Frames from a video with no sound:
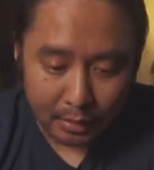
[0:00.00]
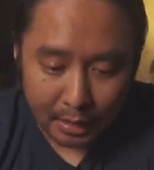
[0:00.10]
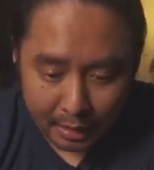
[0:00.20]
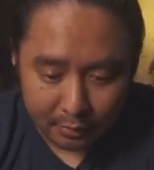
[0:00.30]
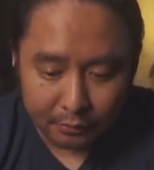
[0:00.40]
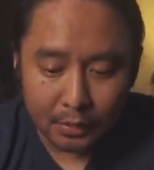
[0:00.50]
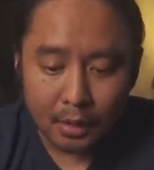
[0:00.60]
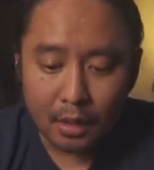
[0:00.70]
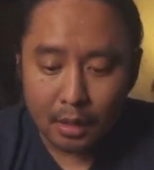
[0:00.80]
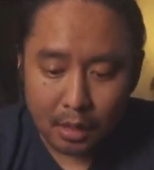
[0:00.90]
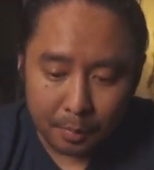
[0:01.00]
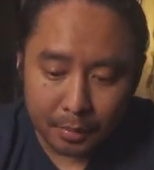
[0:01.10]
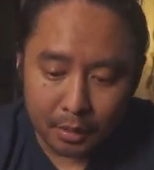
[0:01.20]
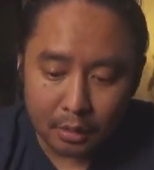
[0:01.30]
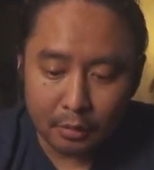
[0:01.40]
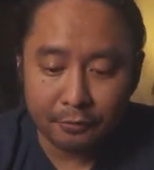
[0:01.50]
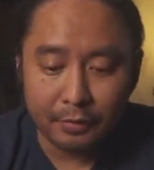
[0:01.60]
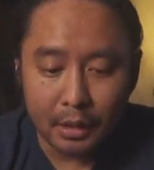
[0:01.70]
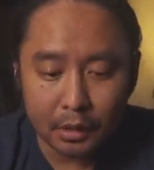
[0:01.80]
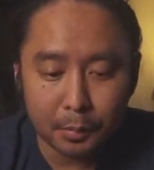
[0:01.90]
have a couple of
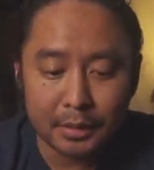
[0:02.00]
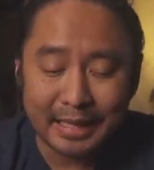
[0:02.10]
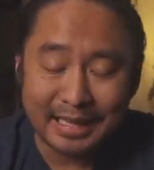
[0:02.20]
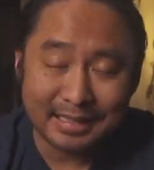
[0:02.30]
variable